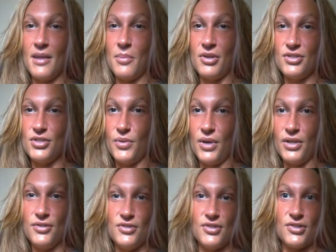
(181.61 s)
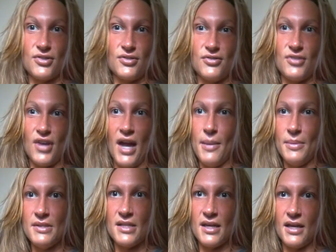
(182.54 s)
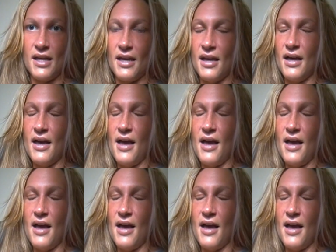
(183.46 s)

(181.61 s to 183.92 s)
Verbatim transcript: that they put you on, you just lose your appetite.